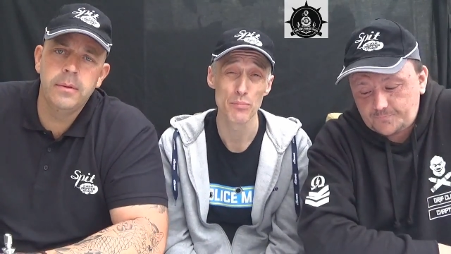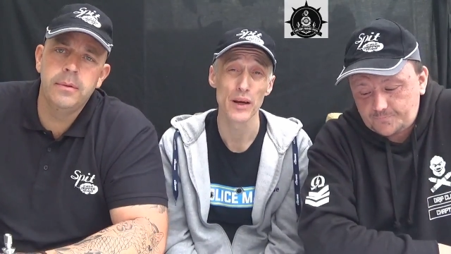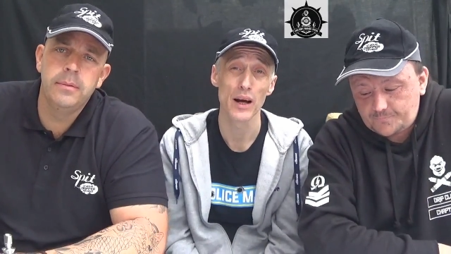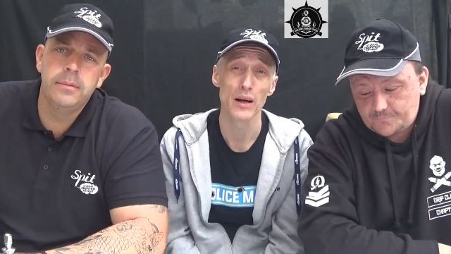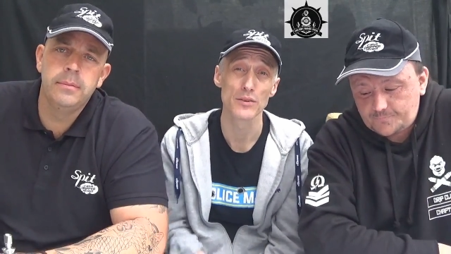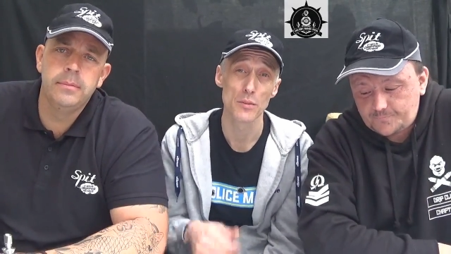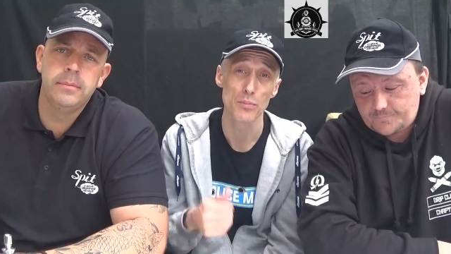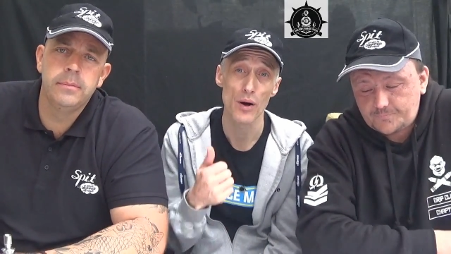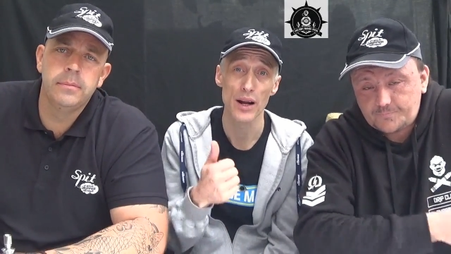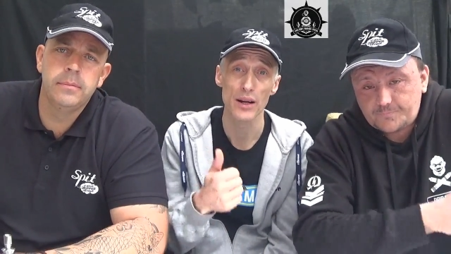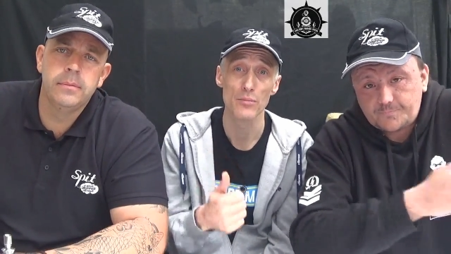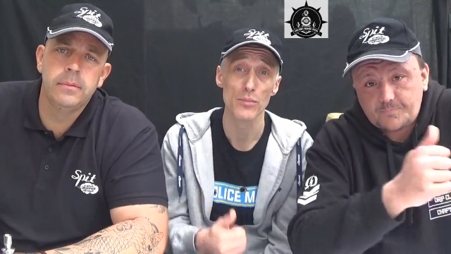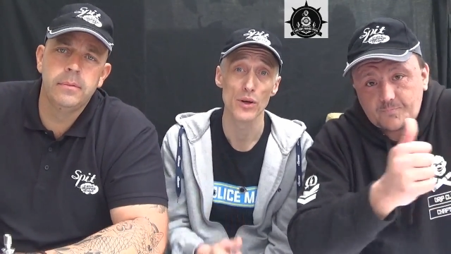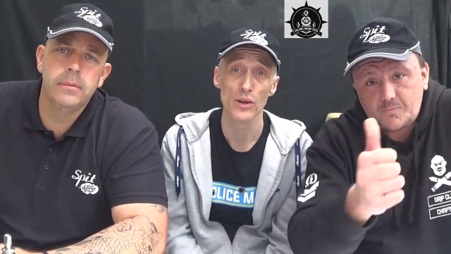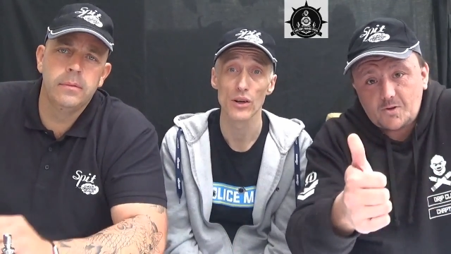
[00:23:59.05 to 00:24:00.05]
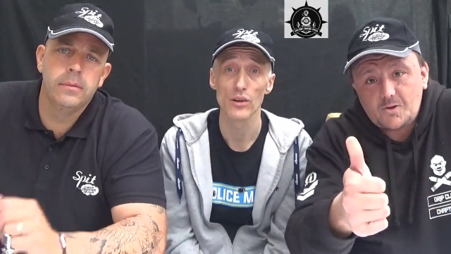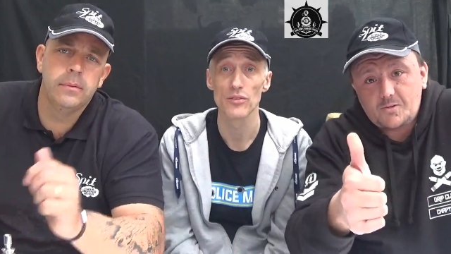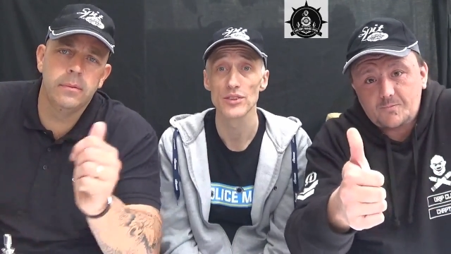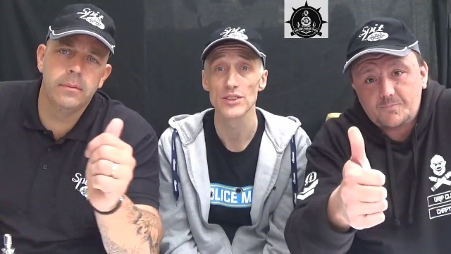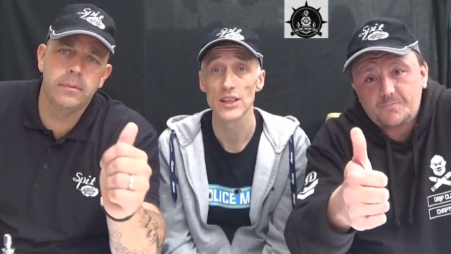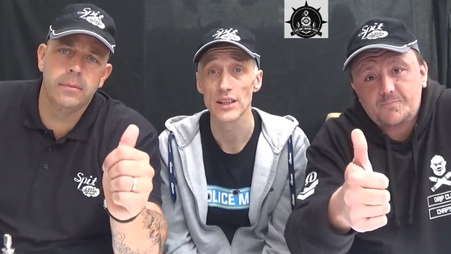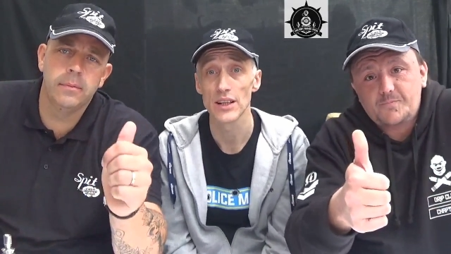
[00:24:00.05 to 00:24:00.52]
Speaker 1: big up to Brandon Murdoch
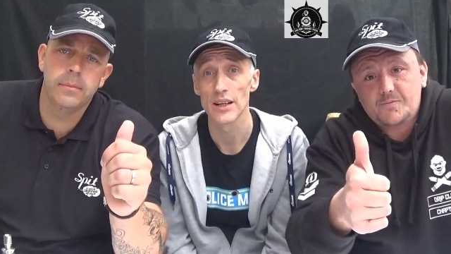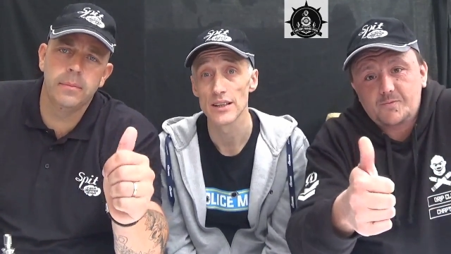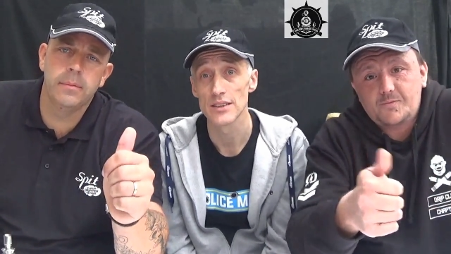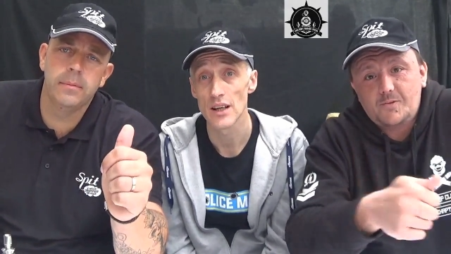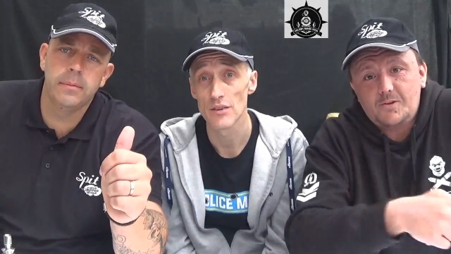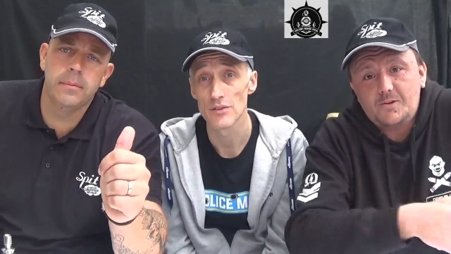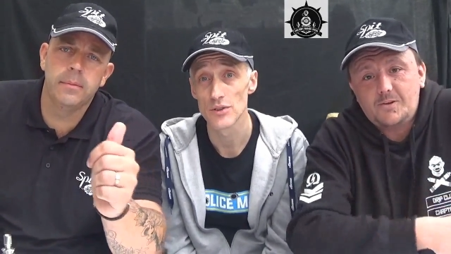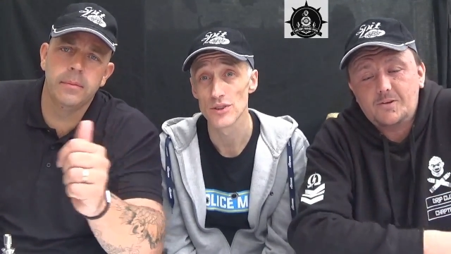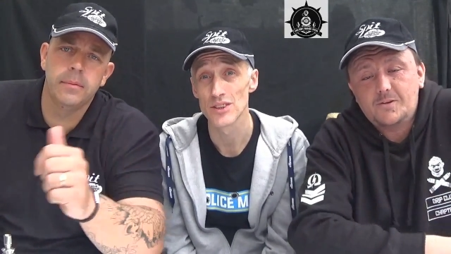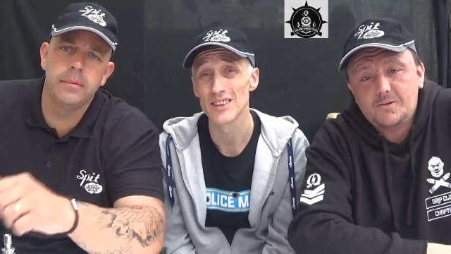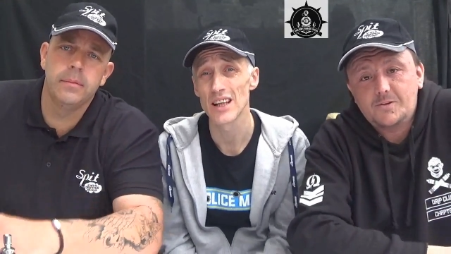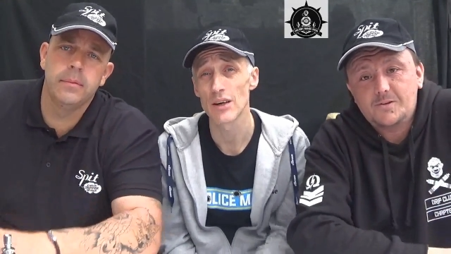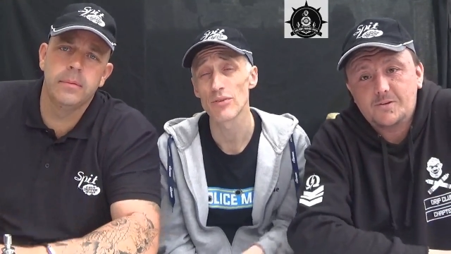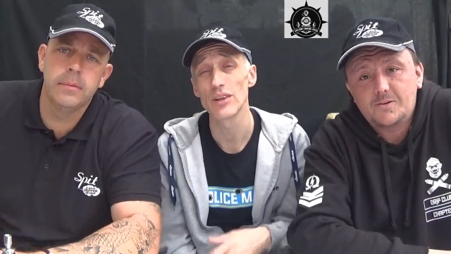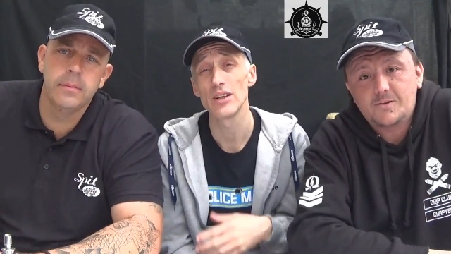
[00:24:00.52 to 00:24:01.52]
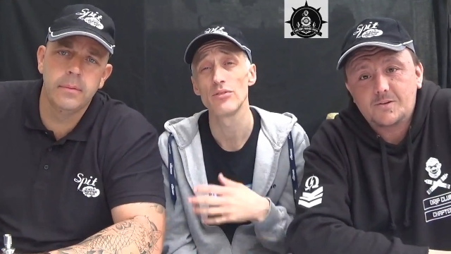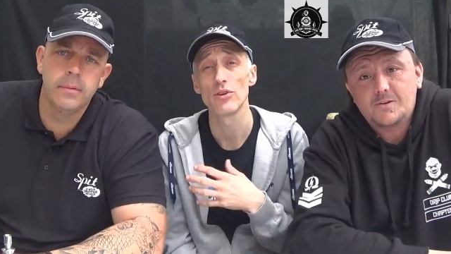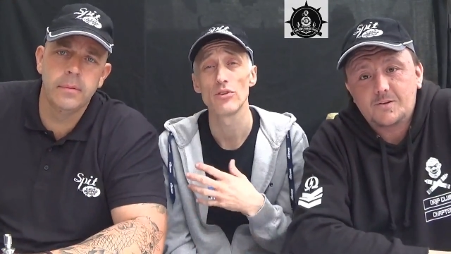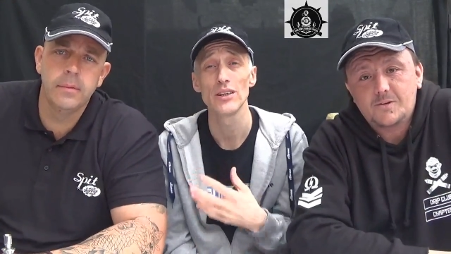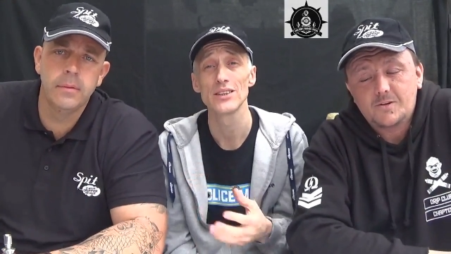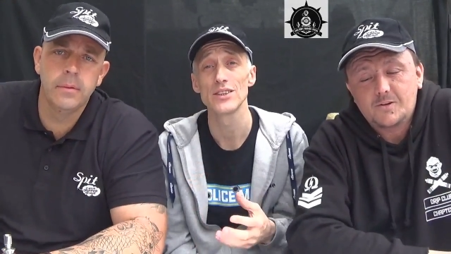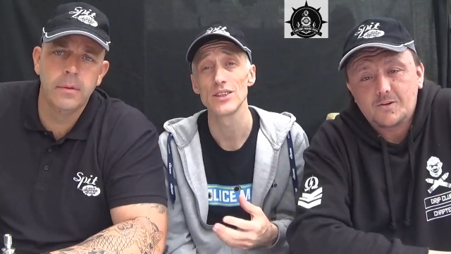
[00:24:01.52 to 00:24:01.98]
for sending these over to us. And definitely, if
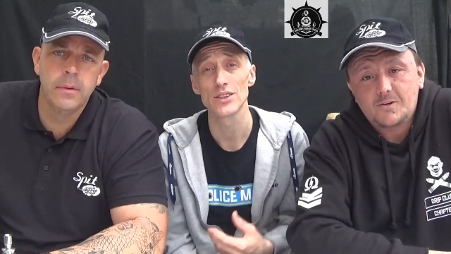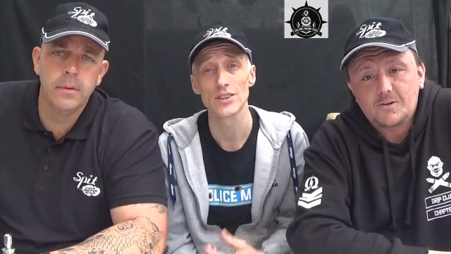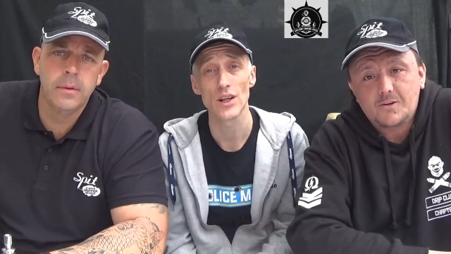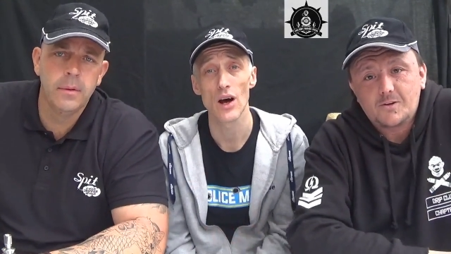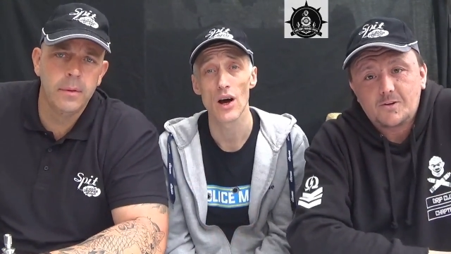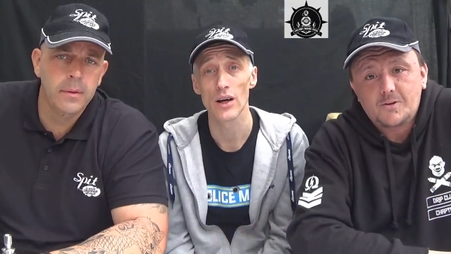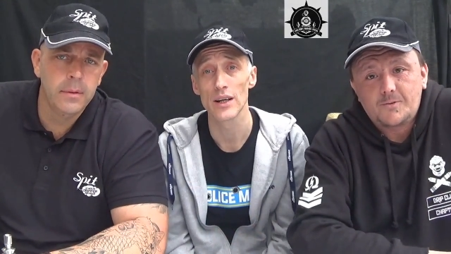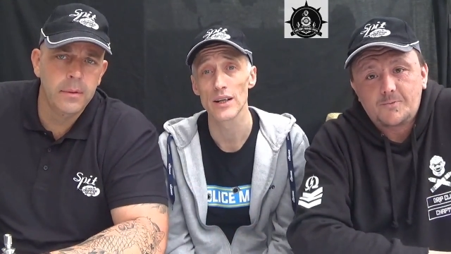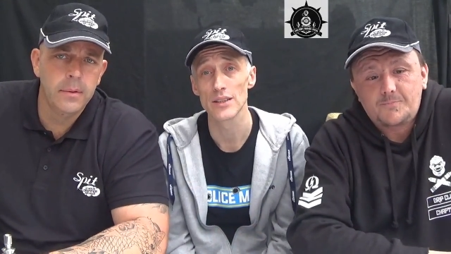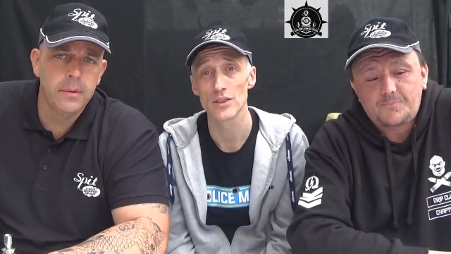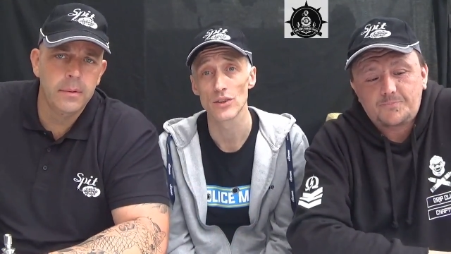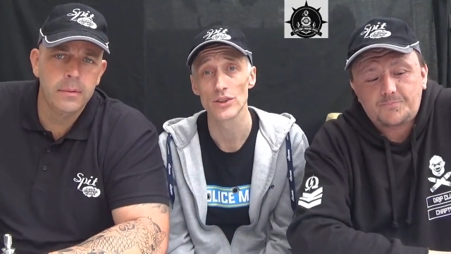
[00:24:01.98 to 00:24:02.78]
you're into your starter kits